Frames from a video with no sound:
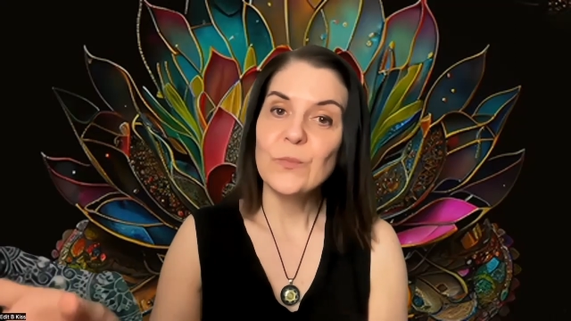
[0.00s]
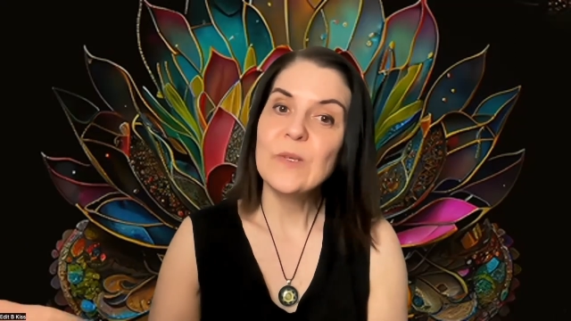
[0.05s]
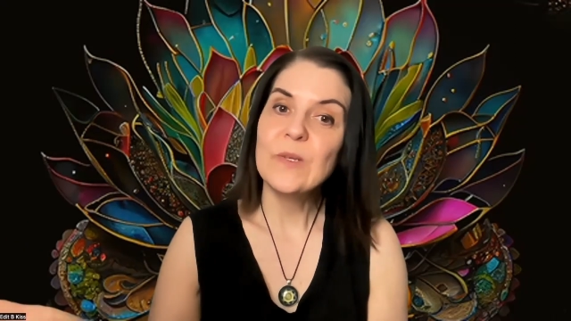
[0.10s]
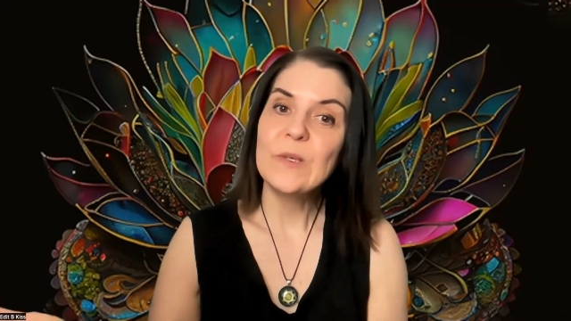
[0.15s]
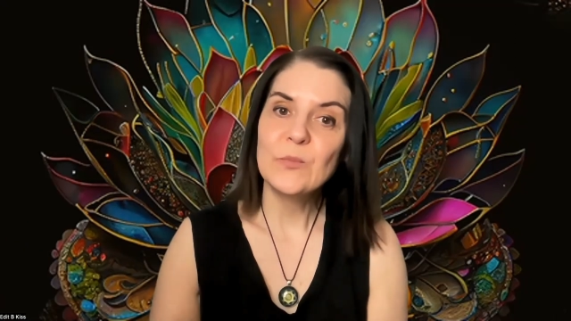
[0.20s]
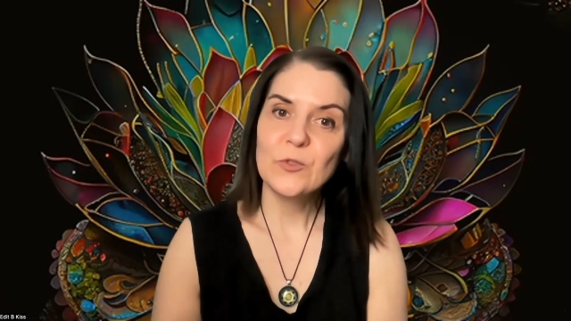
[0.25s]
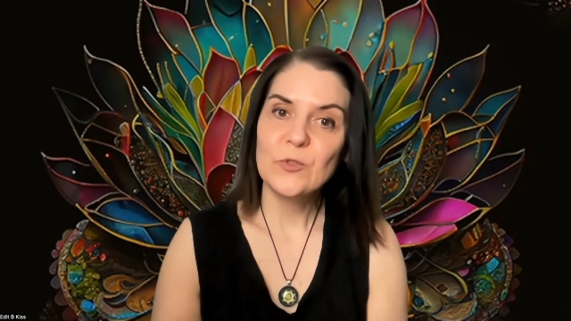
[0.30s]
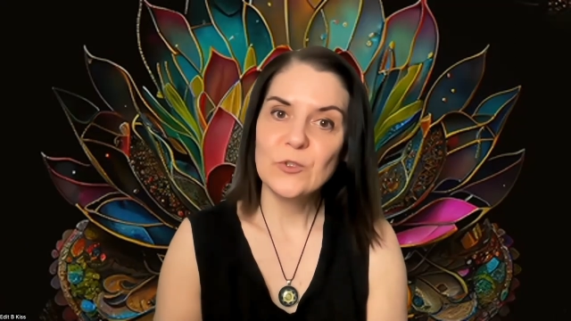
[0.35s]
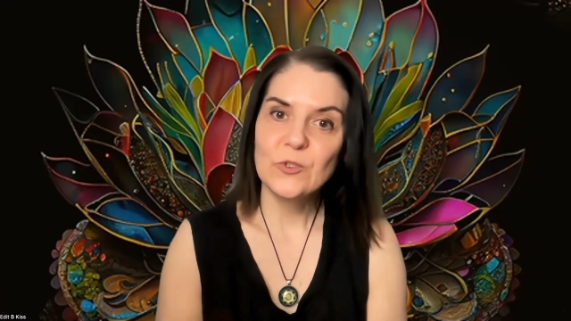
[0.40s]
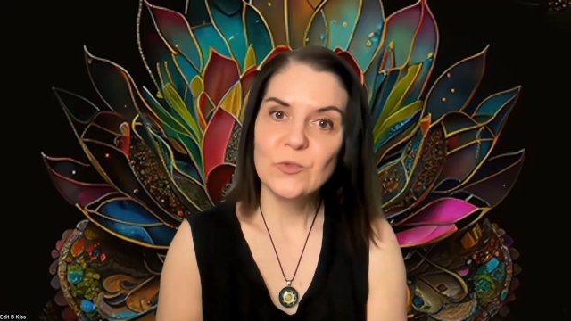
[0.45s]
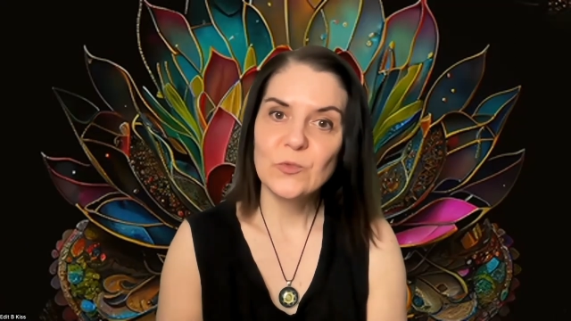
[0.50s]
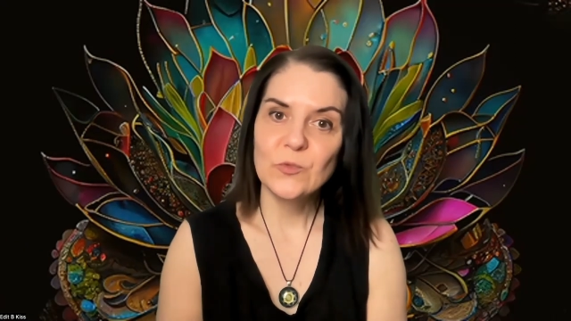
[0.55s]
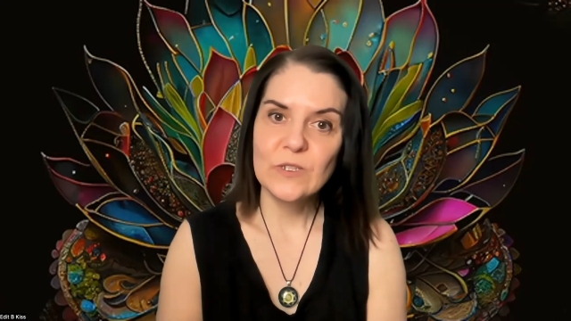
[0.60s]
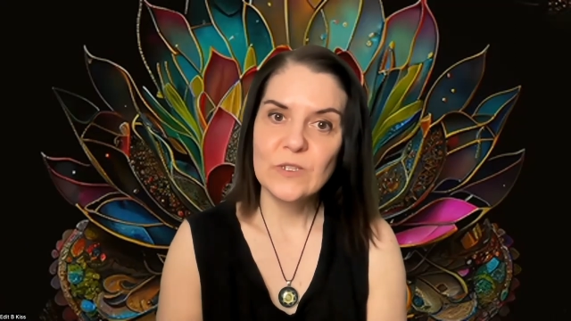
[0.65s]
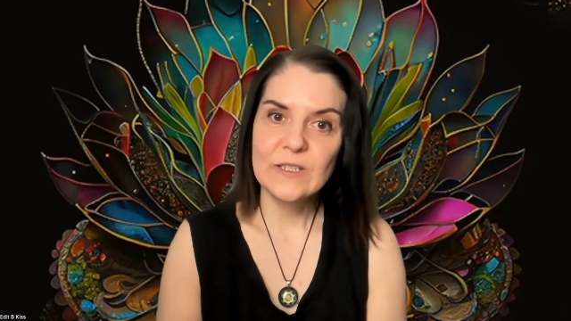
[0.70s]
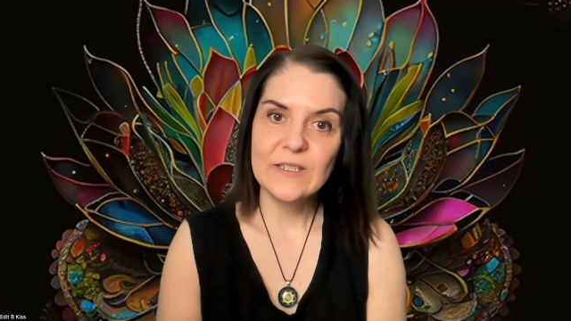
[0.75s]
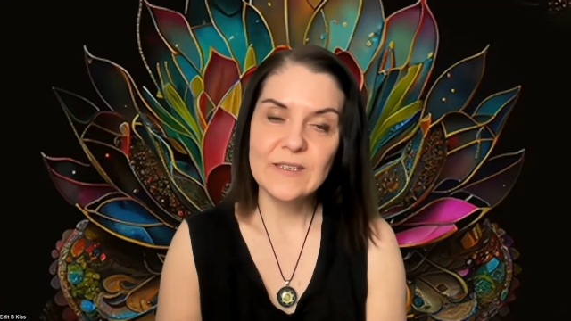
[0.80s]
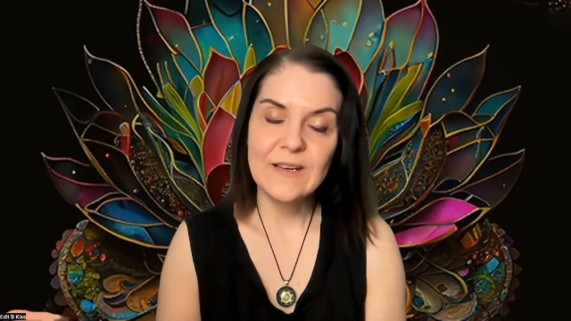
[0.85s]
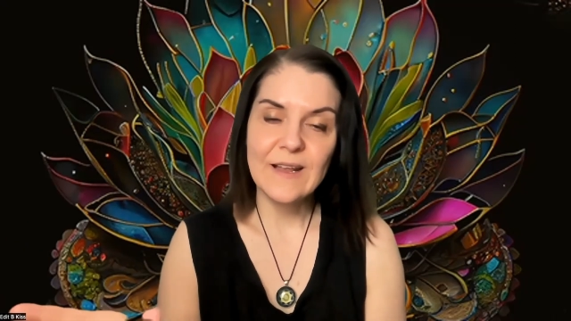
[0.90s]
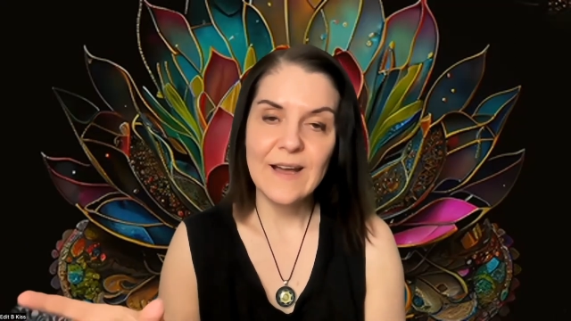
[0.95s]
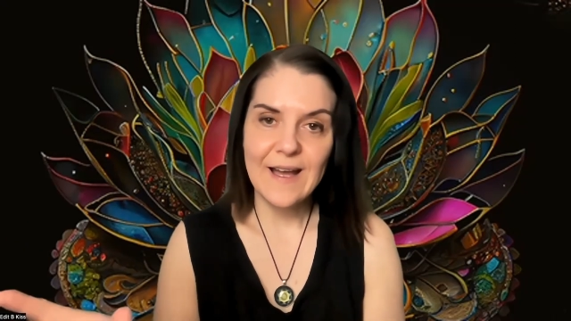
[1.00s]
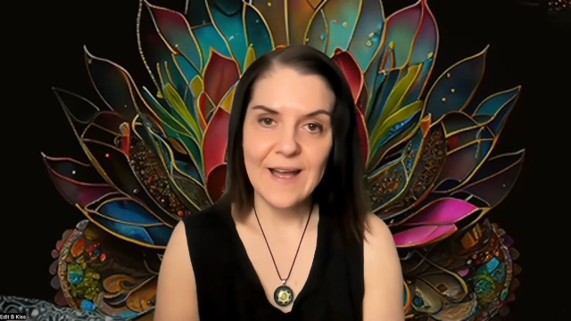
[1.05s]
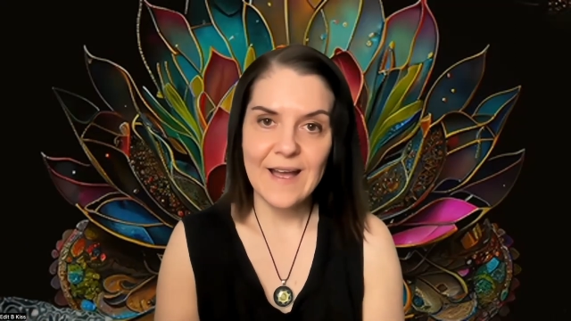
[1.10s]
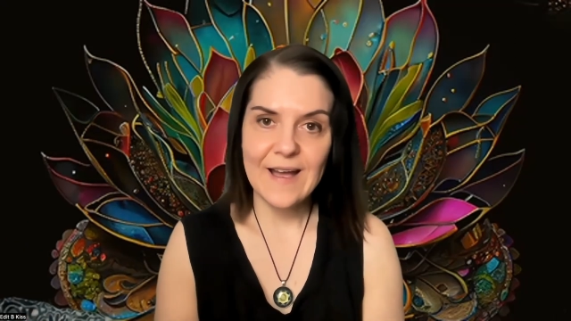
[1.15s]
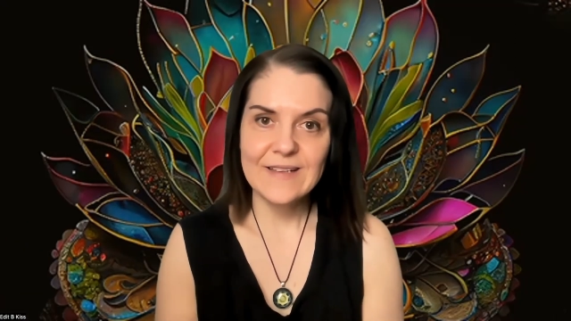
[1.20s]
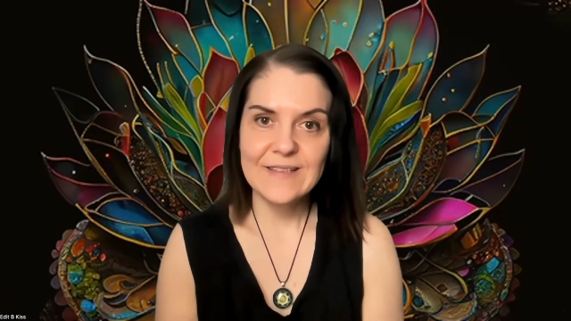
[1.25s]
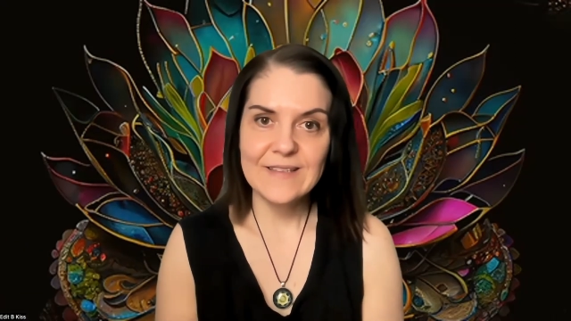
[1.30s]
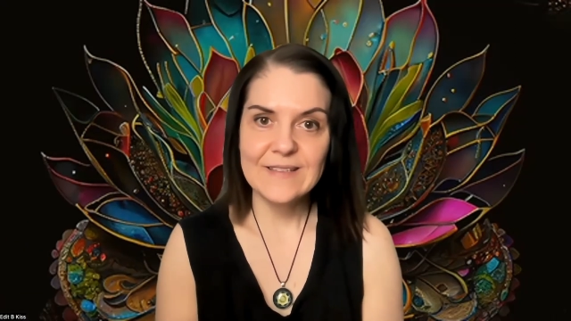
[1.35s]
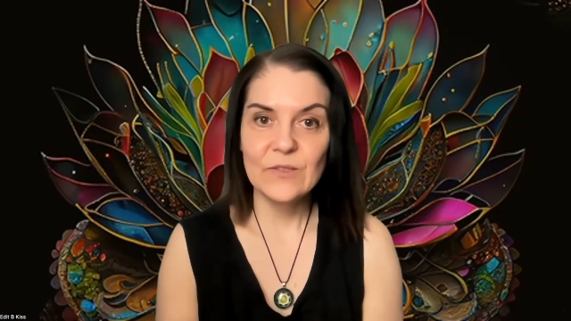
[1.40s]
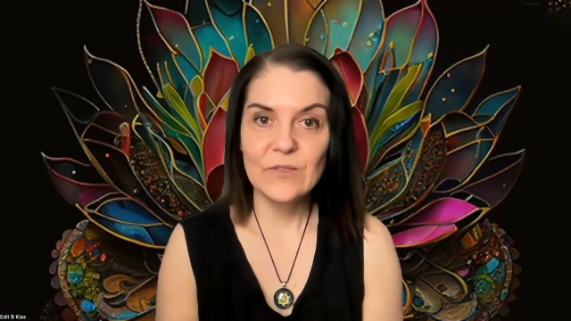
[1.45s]
people to heal
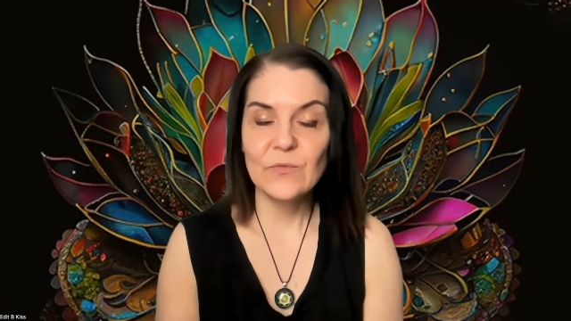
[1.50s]
us,